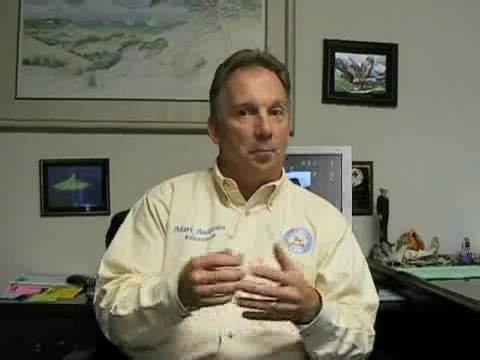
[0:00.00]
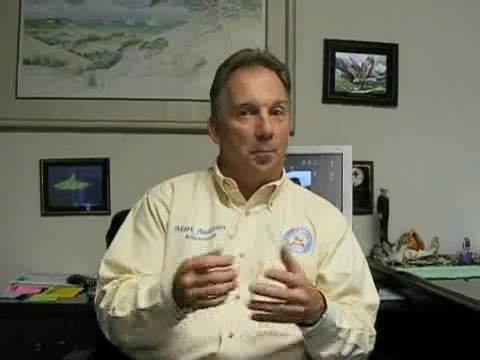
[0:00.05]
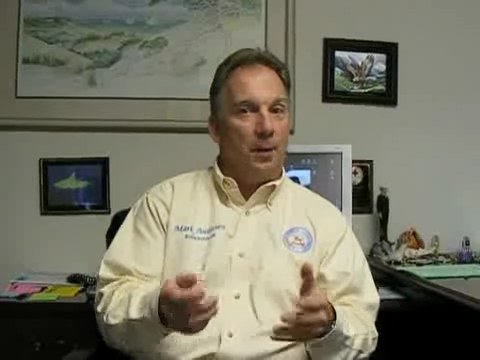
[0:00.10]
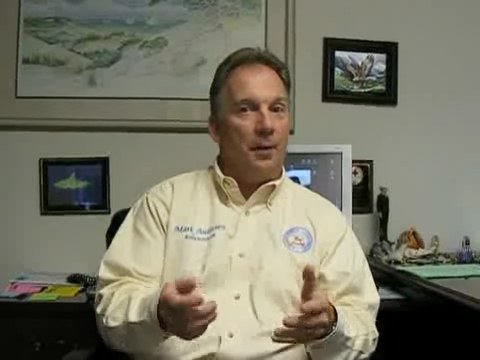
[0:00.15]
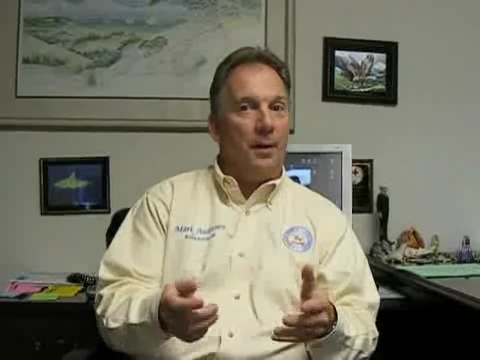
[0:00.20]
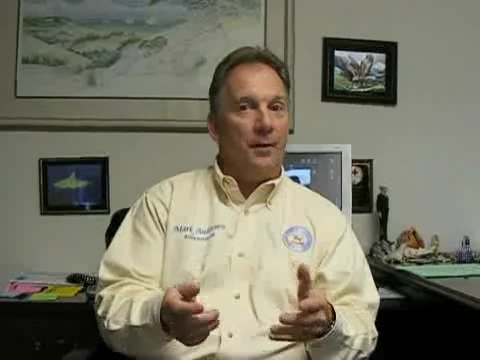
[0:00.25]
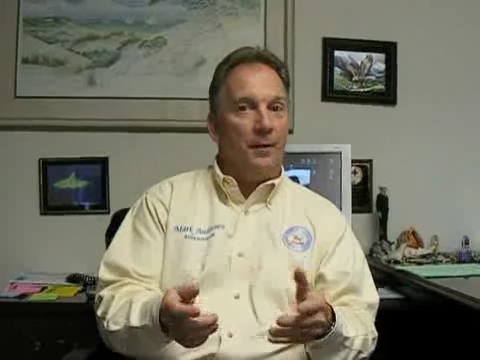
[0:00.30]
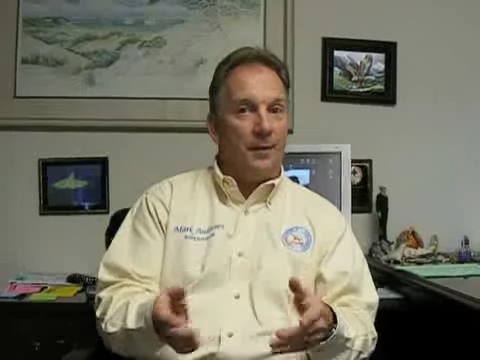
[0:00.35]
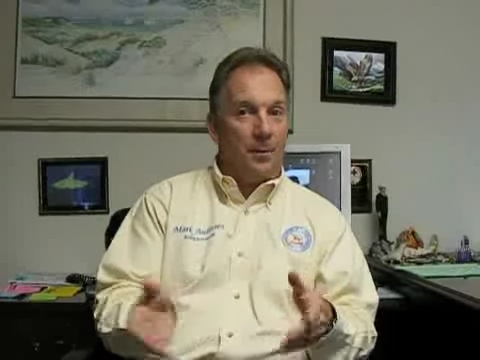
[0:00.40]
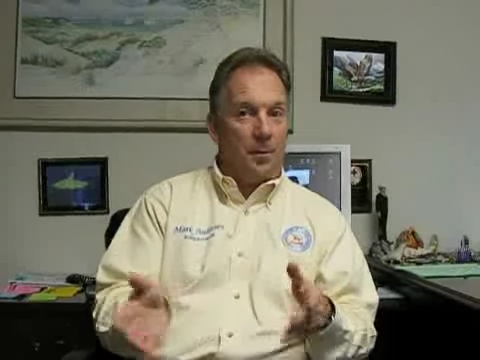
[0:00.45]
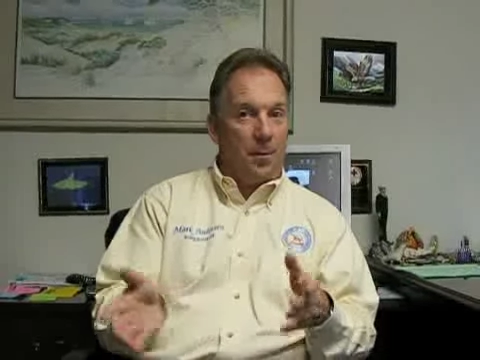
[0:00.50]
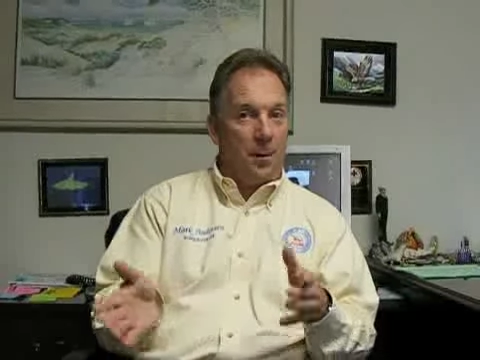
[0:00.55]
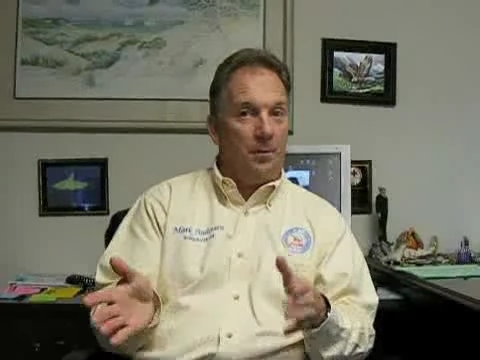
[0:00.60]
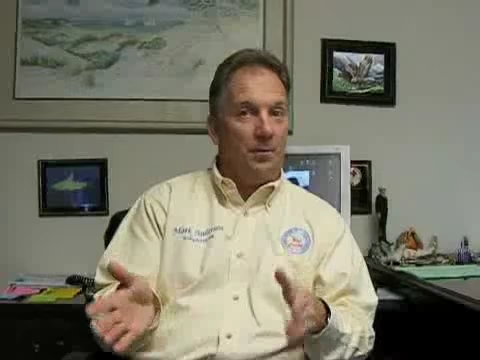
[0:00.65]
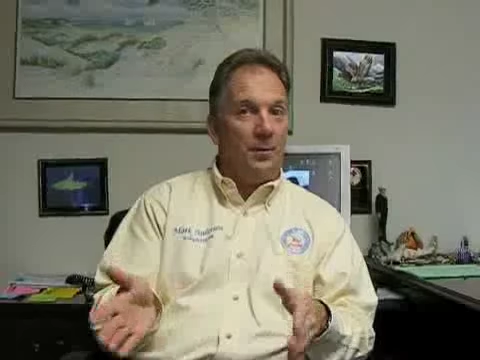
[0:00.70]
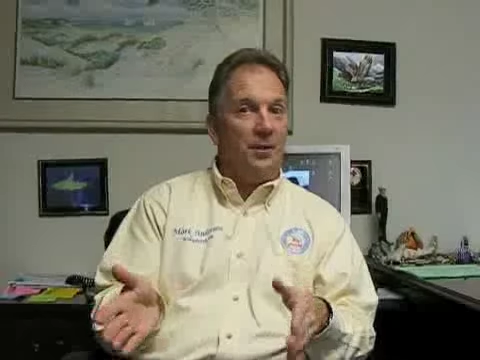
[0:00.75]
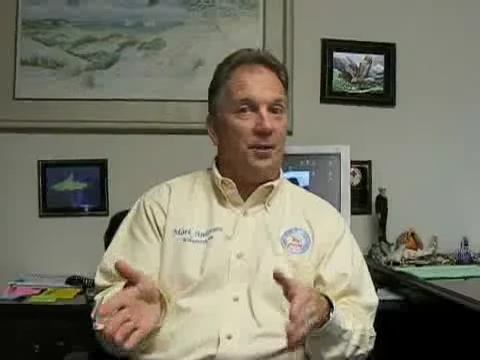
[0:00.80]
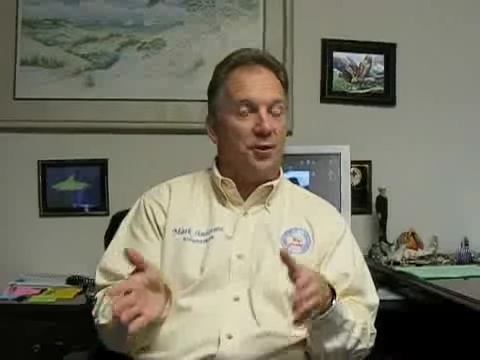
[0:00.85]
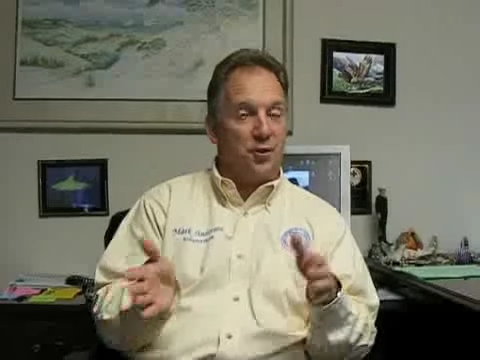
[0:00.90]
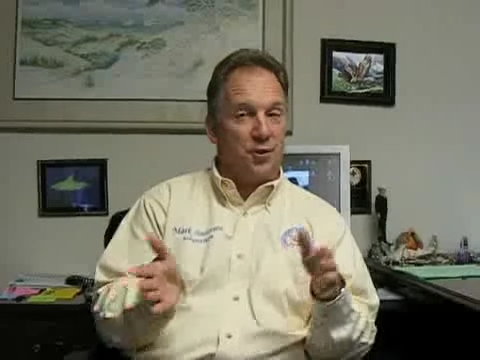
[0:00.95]
But the
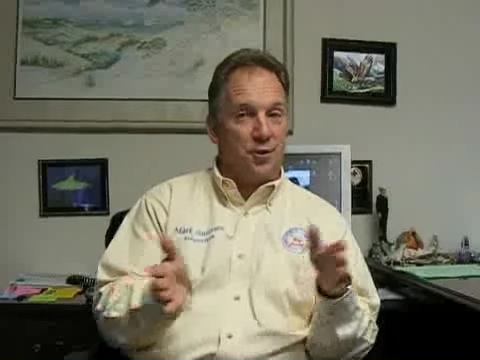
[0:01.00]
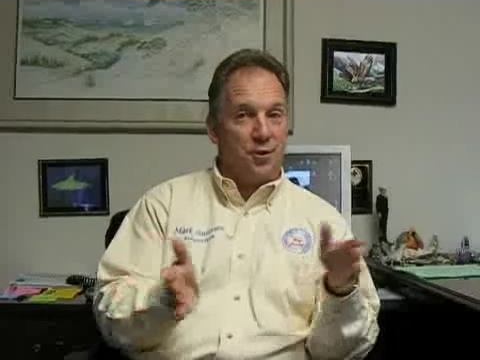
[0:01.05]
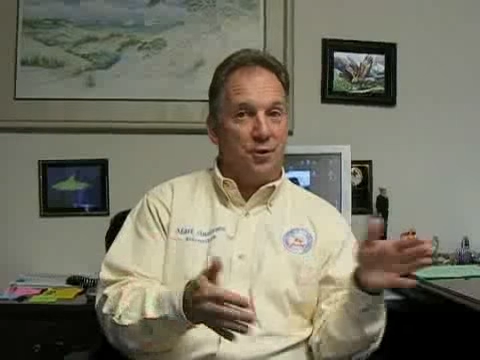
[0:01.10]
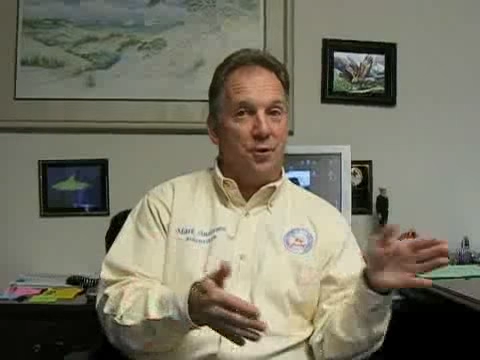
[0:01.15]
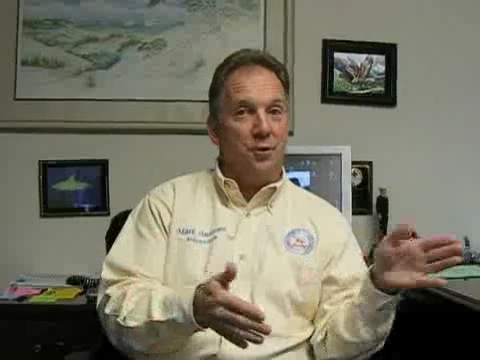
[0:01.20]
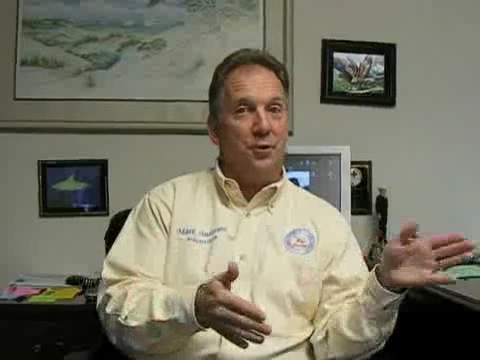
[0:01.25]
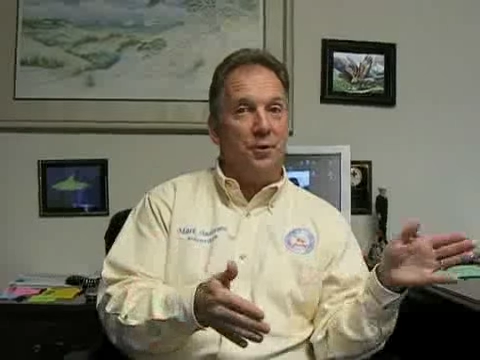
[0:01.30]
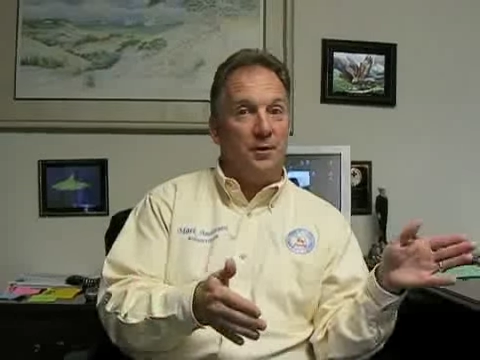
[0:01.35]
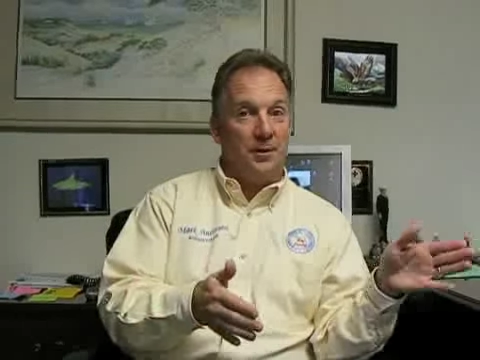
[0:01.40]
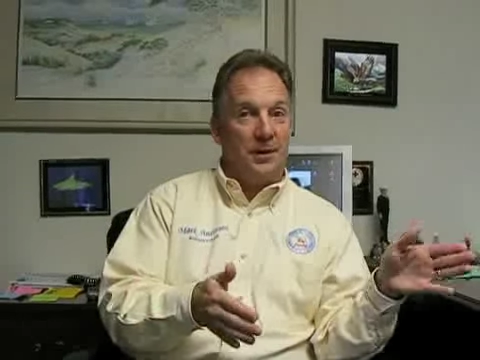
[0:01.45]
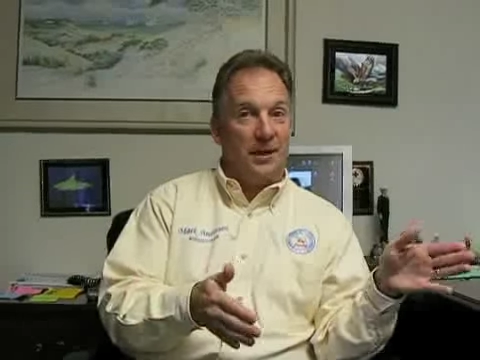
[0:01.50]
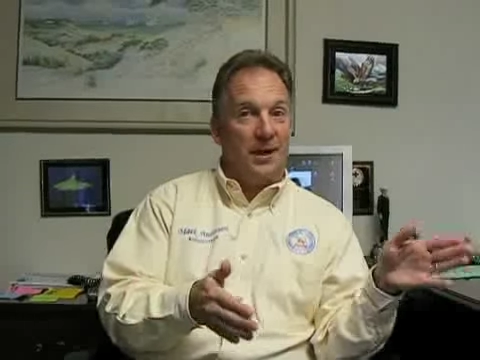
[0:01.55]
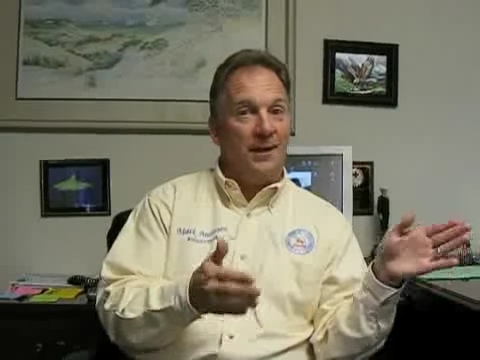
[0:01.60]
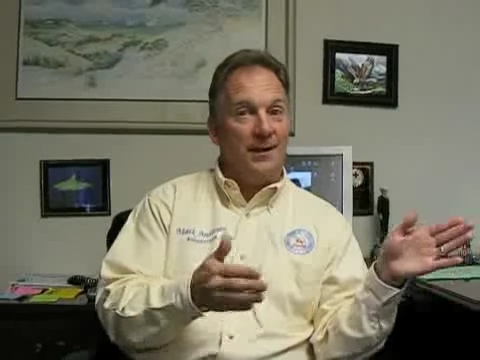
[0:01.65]
public should